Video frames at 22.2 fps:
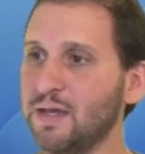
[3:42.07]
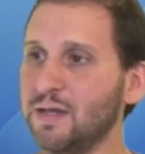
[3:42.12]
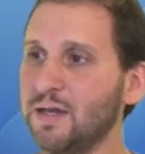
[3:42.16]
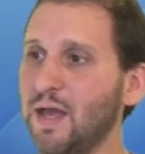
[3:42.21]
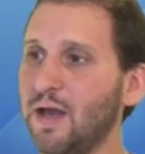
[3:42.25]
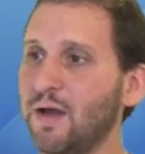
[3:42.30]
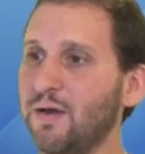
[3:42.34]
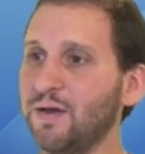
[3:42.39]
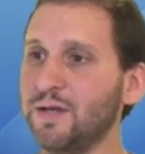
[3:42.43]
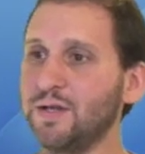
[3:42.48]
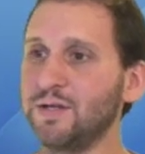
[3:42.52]

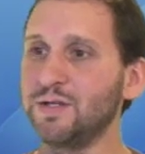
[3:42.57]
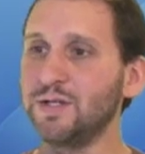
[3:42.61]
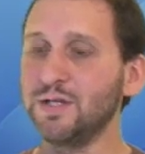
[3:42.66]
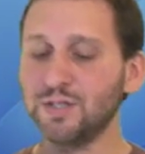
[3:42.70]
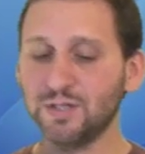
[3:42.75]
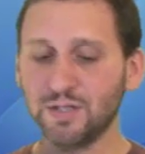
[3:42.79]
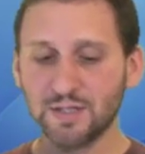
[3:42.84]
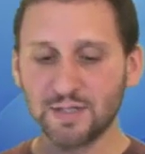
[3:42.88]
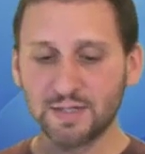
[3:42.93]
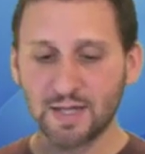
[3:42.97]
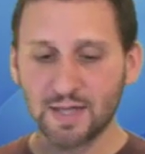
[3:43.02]
Now in
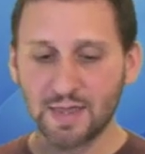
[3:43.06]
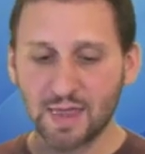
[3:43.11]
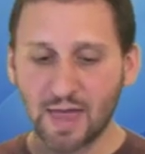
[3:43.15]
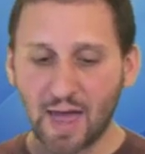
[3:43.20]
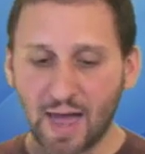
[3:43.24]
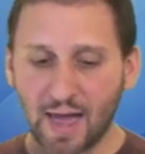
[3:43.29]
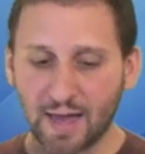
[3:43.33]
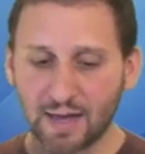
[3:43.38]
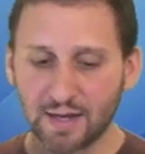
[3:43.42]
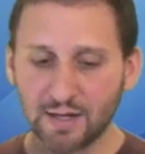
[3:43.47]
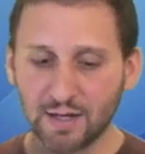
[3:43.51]
addition to
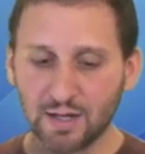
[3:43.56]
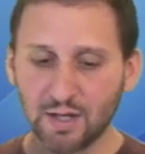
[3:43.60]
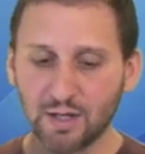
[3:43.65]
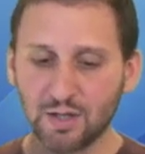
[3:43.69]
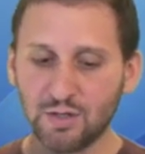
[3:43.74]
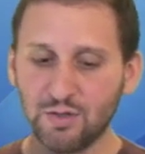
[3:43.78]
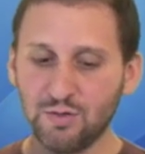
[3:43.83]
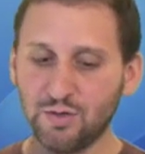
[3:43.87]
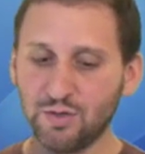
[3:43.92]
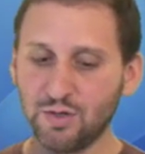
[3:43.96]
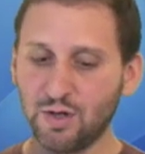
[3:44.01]
that,
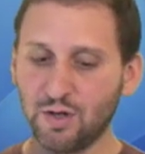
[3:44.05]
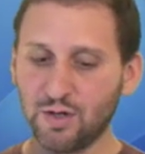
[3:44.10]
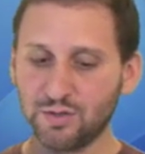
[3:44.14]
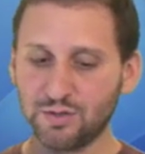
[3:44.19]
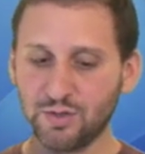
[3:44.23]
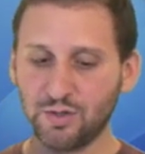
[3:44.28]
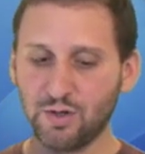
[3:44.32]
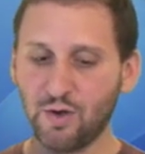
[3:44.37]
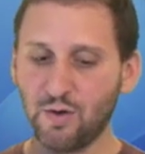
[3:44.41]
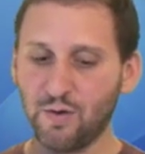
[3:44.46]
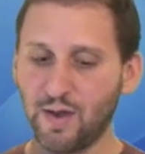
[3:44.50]
you can
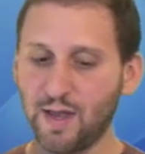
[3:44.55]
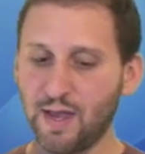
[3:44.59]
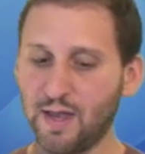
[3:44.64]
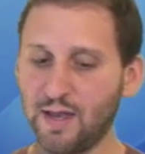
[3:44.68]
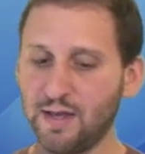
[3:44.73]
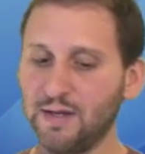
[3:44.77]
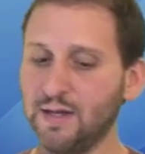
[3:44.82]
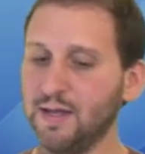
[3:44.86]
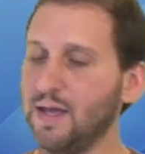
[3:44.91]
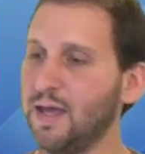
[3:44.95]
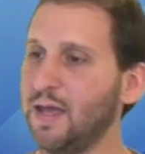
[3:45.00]
also go
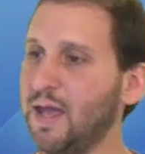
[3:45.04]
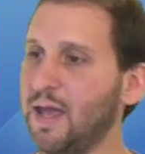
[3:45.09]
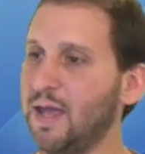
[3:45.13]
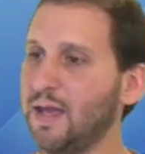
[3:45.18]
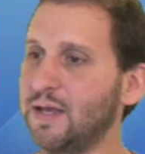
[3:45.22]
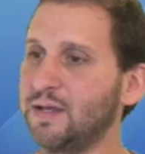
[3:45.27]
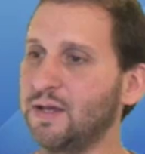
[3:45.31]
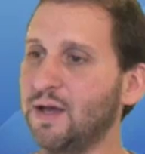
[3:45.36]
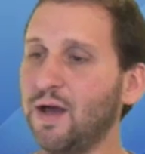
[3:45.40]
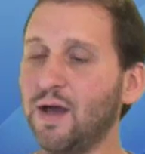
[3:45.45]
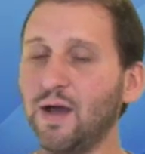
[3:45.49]
ahead
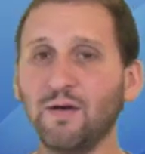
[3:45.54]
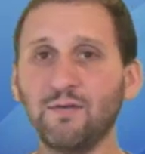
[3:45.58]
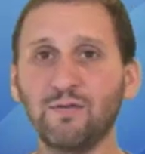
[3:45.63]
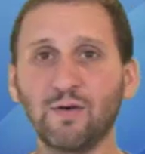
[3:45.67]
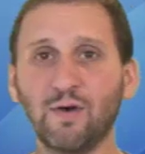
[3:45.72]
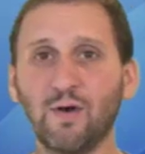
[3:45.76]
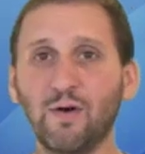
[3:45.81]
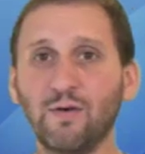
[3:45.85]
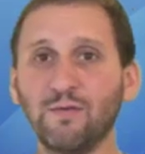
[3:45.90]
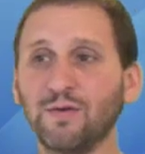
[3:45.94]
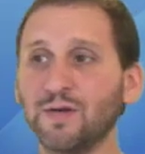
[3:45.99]
and
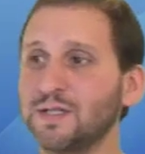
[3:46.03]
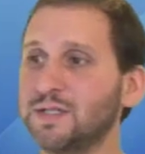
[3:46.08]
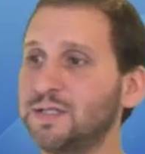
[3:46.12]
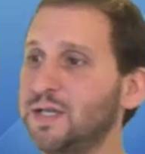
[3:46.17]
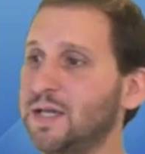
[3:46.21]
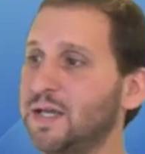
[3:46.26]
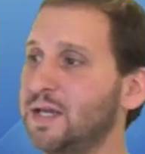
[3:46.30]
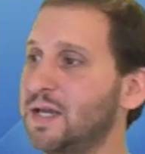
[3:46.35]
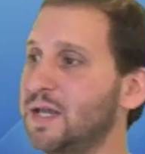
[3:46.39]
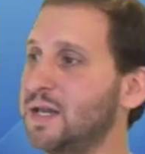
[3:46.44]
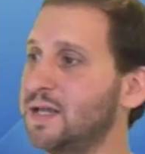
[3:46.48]
hover over a
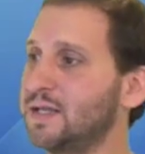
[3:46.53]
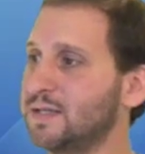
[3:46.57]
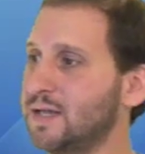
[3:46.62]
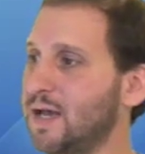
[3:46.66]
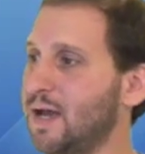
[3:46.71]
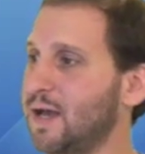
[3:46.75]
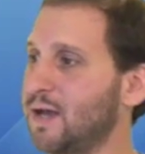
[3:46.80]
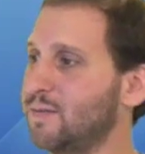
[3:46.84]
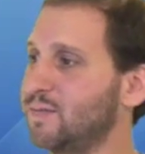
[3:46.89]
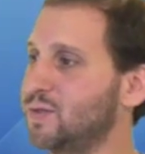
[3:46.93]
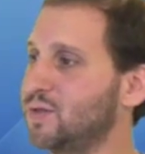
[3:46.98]
stick at any
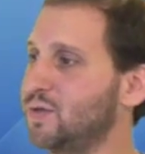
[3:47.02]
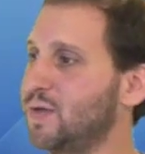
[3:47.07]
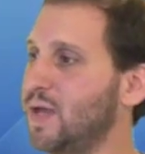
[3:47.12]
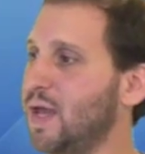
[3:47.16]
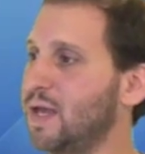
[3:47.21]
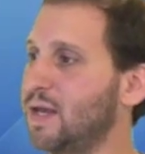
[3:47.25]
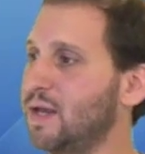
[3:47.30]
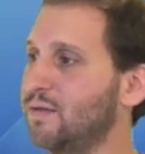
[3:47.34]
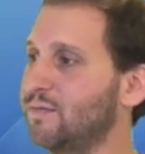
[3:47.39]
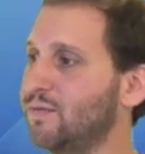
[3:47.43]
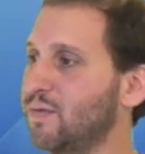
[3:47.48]
time to
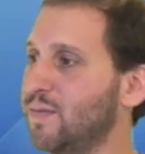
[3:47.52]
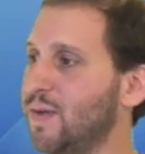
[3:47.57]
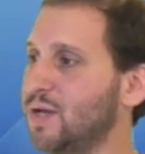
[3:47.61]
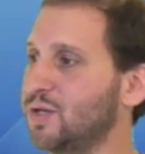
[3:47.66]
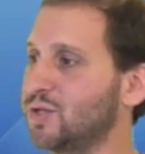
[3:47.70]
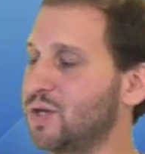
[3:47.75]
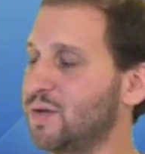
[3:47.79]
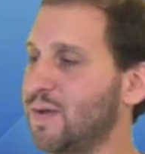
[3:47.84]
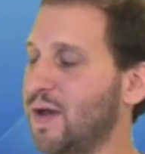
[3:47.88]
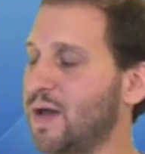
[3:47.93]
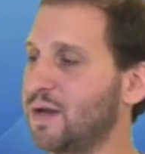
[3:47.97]
get
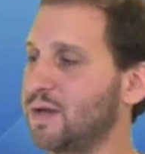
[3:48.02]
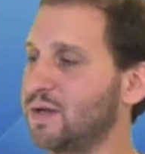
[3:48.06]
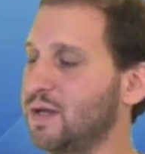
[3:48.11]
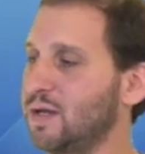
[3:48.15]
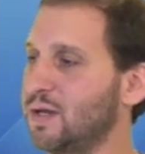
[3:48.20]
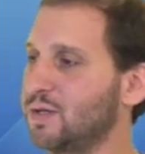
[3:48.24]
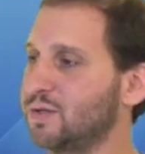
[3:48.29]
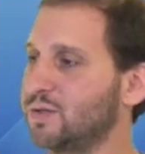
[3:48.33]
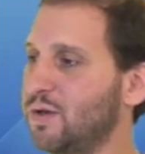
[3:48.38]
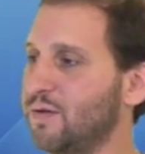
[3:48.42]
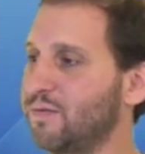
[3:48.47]
information about it.
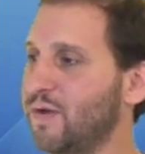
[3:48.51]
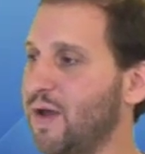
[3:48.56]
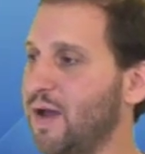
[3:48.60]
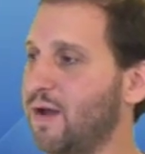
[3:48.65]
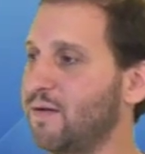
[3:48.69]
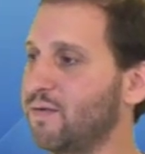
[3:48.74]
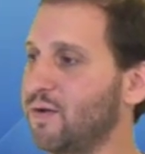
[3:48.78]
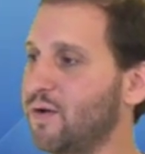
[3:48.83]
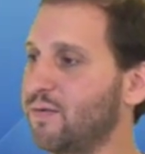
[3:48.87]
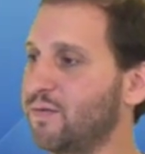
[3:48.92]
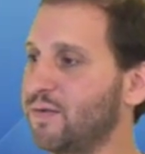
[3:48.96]
So if I
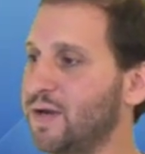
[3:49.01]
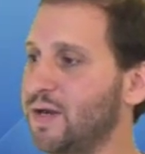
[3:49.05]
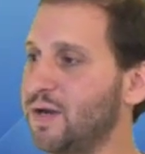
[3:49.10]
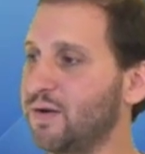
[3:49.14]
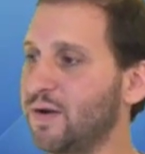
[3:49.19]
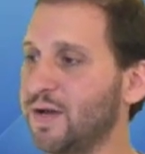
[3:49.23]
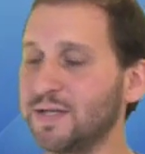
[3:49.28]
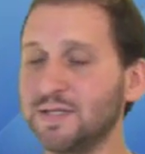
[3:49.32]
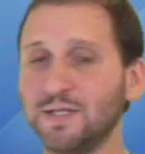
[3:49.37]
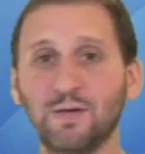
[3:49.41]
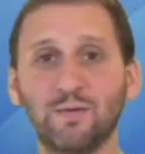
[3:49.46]
hover over
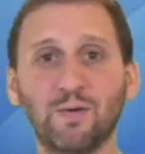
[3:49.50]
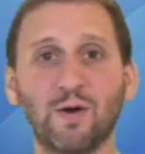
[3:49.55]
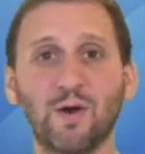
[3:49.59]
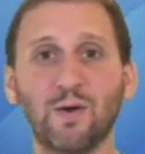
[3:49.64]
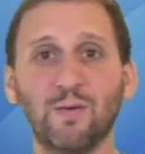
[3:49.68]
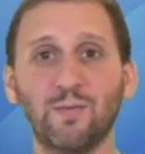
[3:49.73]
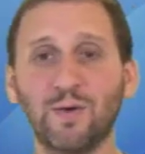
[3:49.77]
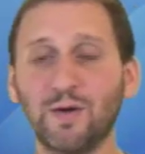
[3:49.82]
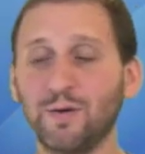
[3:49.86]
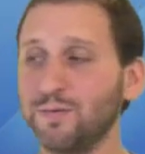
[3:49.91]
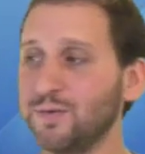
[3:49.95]
here, I see
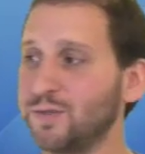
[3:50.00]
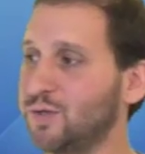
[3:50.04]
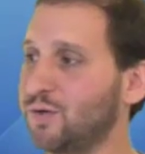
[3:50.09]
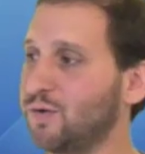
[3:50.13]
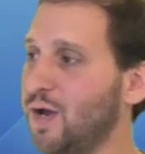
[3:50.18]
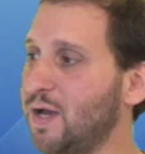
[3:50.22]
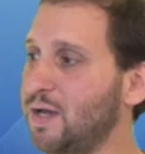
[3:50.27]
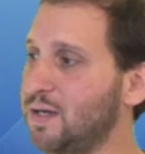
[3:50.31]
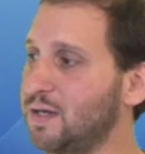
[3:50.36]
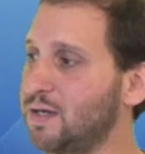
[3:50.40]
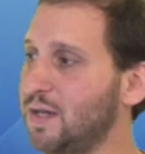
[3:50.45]
where when it was
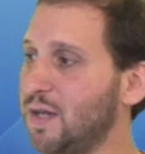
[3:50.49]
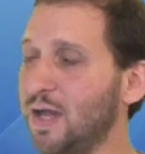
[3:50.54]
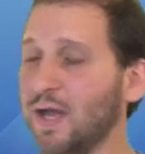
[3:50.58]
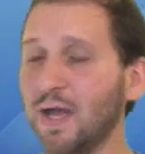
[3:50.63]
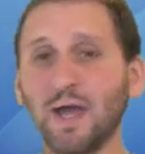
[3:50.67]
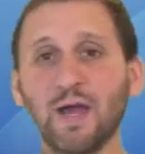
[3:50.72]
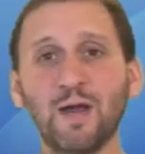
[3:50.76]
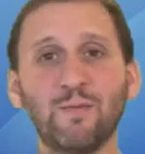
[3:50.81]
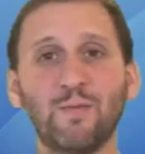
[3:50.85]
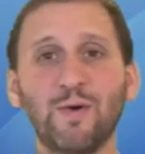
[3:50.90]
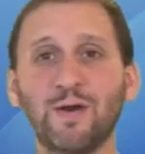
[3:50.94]
created
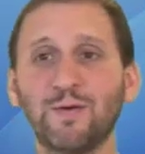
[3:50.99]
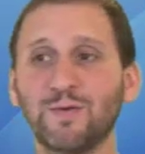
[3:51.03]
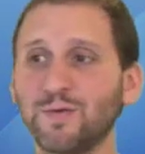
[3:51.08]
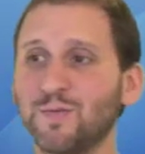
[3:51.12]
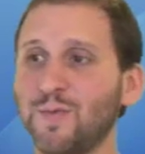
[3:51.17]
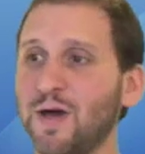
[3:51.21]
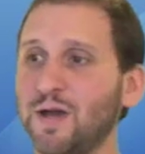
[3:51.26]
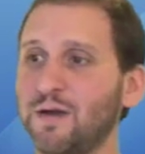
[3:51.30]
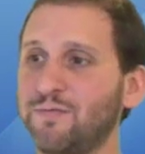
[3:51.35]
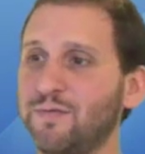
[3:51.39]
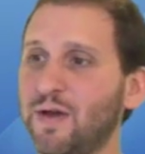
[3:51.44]
and when it was
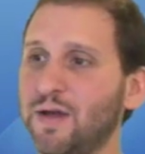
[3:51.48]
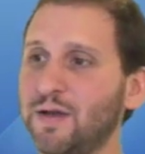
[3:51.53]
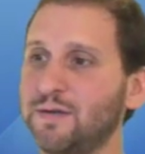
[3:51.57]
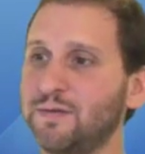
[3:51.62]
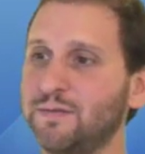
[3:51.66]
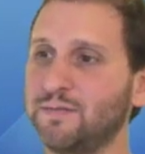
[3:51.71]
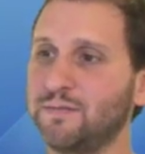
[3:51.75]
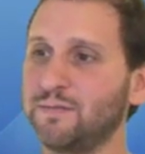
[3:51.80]
modified.